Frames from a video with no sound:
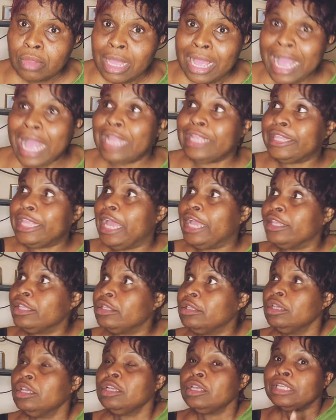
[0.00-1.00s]
And
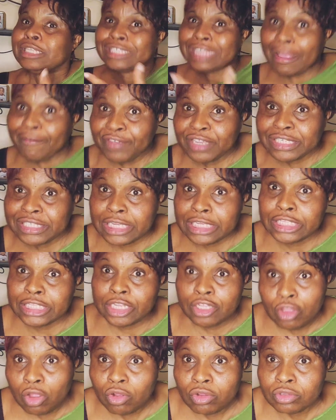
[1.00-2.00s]
then servicing the
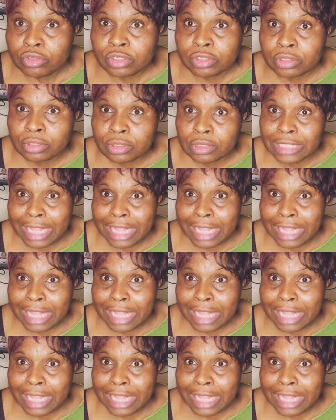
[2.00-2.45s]
loans